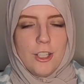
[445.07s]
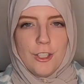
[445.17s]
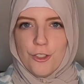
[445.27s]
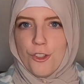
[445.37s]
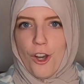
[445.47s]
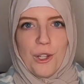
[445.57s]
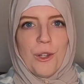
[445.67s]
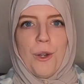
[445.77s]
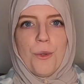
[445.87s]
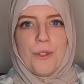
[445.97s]
you're not
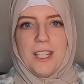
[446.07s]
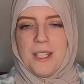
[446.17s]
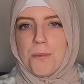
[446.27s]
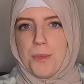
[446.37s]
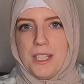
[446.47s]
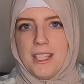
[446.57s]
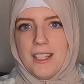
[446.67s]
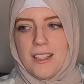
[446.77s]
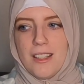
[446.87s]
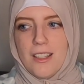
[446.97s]
alone in
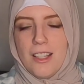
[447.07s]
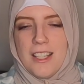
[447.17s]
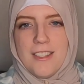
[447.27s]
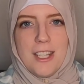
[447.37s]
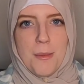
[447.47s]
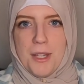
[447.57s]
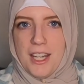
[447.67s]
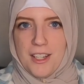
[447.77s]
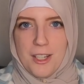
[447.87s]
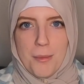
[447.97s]
being
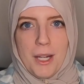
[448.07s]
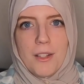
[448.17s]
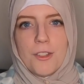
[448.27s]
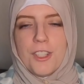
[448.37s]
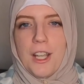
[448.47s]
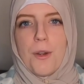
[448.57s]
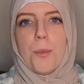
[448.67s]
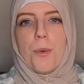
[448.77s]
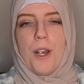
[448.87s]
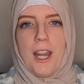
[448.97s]
intimidated by learning how to
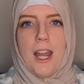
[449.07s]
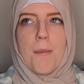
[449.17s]
pray,